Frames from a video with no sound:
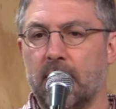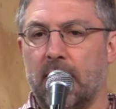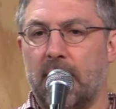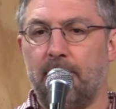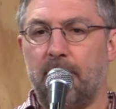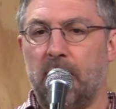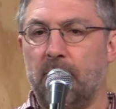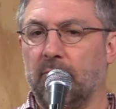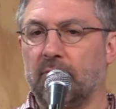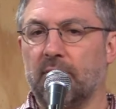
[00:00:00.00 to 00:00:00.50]

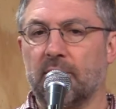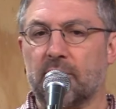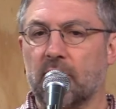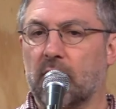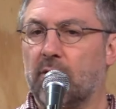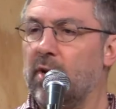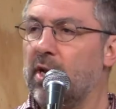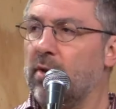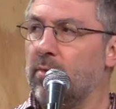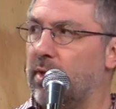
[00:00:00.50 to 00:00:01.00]
people
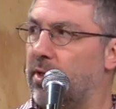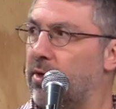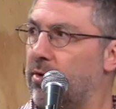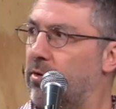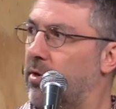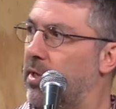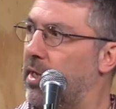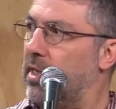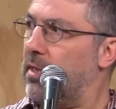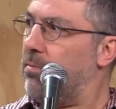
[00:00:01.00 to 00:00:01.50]
disagreed with
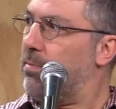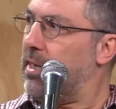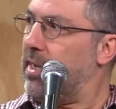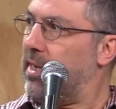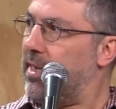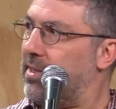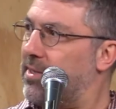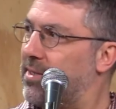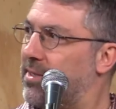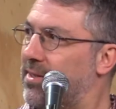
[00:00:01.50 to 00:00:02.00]
early in the
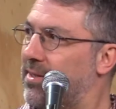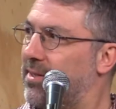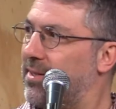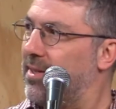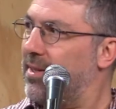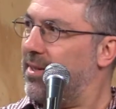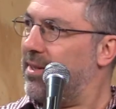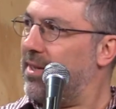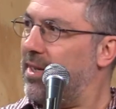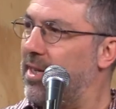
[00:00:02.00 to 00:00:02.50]
piece.
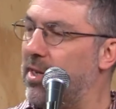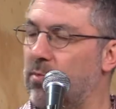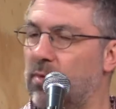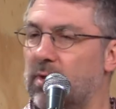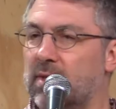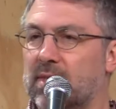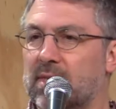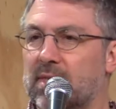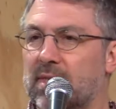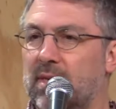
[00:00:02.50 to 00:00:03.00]
It
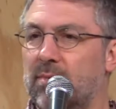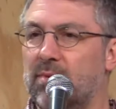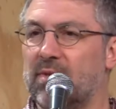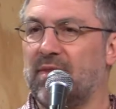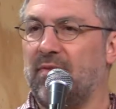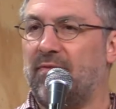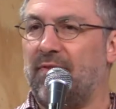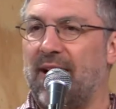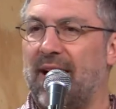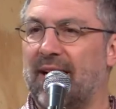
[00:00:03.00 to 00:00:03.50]
was
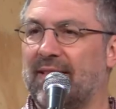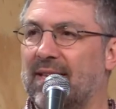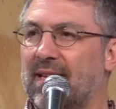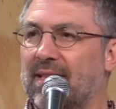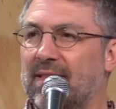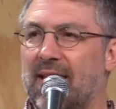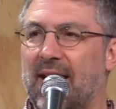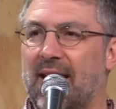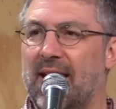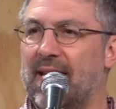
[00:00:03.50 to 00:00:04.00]
the fact
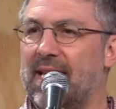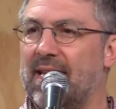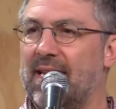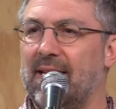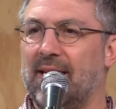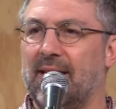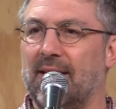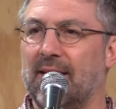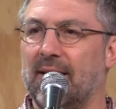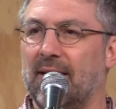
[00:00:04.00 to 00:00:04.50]
that
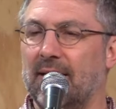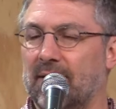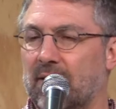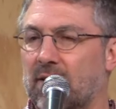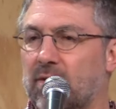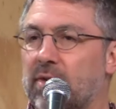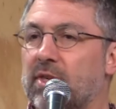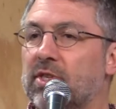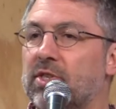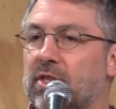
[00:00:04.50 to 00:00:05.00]

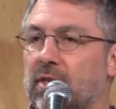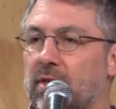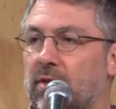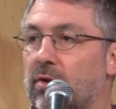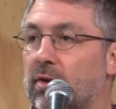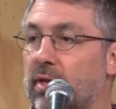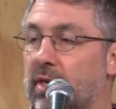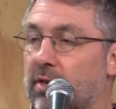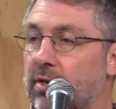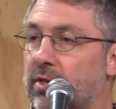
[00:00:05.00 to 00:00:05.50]

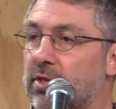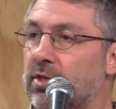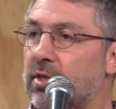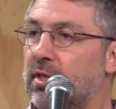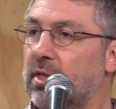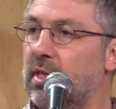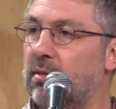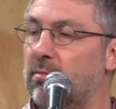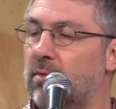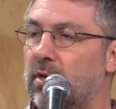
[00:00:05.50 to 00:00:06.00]
early
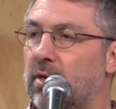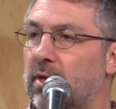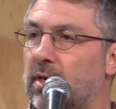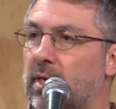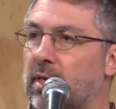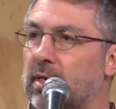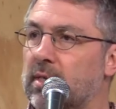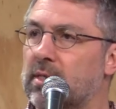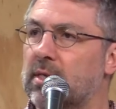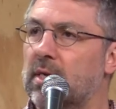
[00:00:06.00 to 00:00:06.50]
Christian
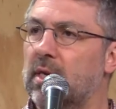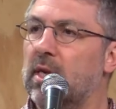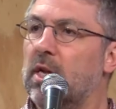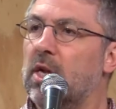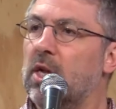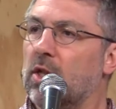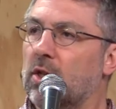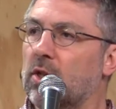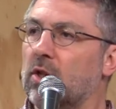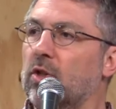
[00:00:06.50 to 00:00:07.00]
communities
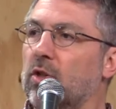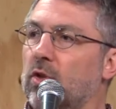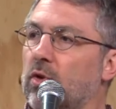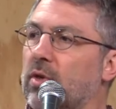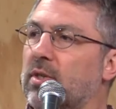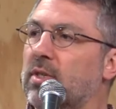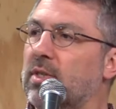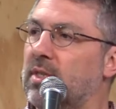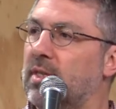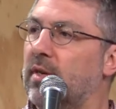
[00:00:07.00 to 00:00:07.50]

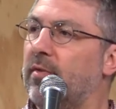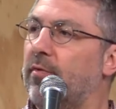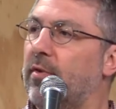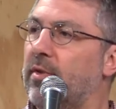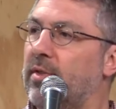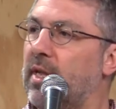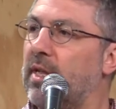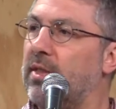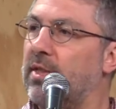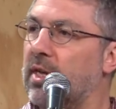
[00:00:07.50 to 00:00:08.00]
looked
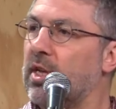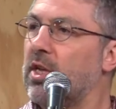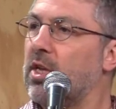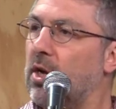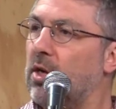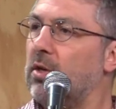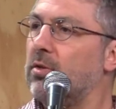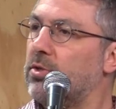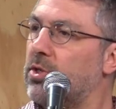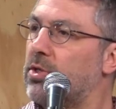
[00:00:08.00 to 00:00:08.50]
different than the
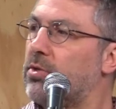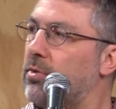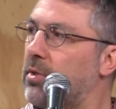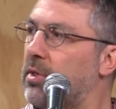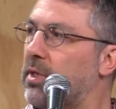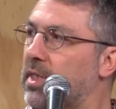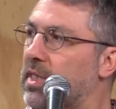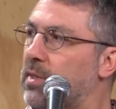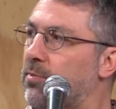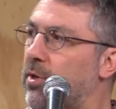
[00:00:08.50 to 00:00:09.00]

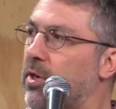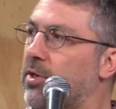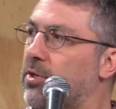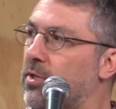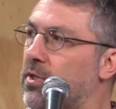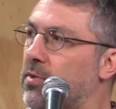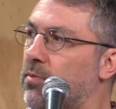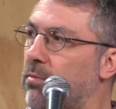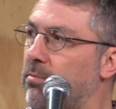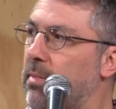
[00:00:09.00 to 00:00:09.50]
cultural
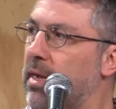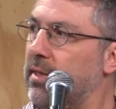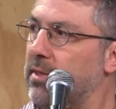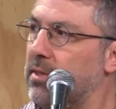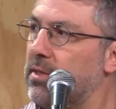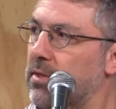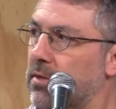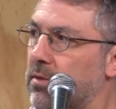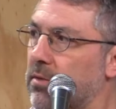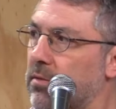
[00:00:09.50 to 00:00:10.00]
expressions were meant to.